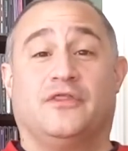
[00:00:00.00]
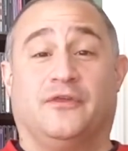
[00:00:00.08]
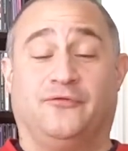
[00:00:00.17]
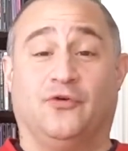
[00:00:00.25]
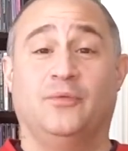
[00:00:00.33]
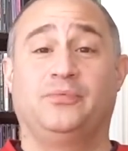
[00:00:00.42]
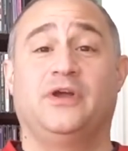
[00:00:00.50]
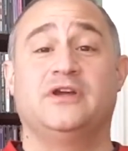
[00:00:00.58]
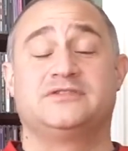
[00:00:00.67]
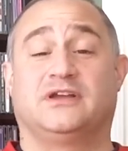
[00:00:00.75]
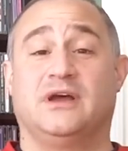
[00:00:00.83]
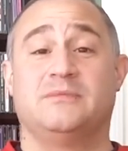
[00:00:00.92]
The four
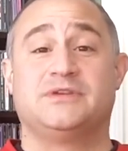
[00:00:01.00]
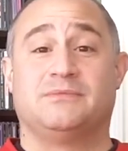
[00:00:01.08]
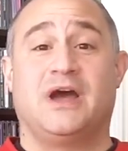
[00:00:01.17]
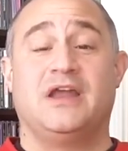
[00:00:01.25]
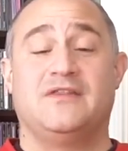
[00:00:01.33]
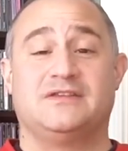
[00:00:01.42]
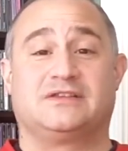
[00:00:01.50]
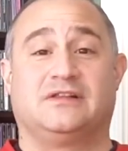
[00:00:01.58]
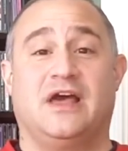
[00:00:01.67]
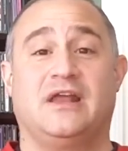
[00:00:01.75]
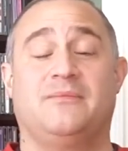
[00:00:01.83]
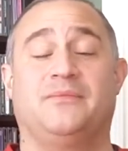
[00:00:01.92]
players that come to mind in this
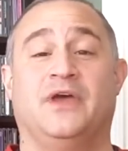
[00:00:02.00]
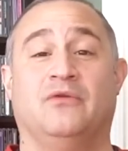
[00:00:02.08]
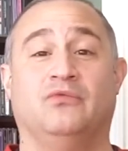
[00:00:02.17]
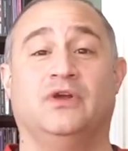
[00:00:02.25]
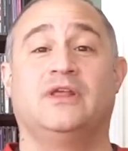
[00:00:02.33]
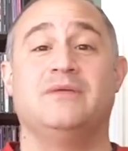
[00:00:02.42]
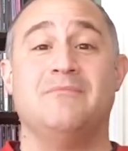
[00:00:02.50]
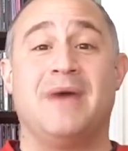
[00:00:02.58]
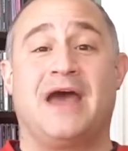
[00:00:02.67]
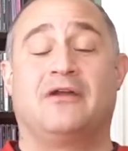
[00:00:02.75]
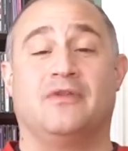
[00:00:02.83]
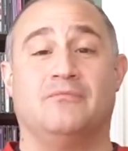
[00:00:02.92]
lineup that really
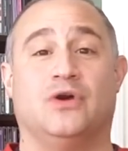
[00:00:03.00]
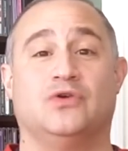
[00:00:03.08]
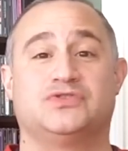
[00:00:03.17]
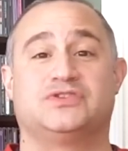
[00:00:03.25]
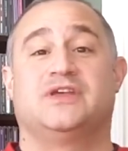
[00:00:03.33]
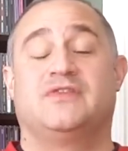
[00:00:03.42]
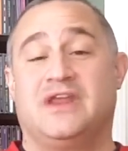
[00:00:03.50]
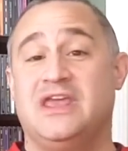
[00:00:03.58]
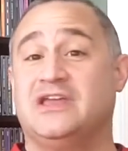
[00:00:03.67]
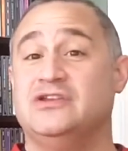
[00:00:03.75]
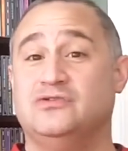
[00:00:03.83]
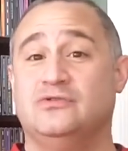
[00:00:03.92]
matter the most that
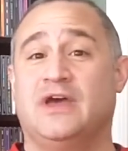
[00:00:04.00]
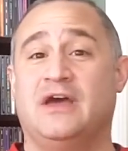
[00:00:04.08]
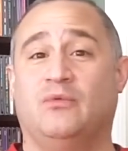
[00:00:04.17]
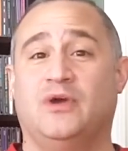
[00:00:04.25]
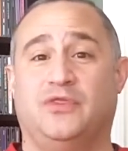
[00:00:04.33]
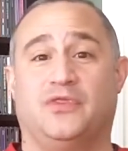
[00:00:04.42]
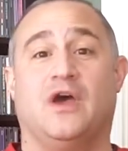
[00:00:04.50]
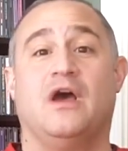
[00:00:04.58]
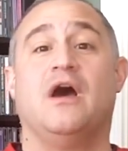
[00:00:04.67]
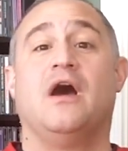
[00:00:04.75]
he can do that with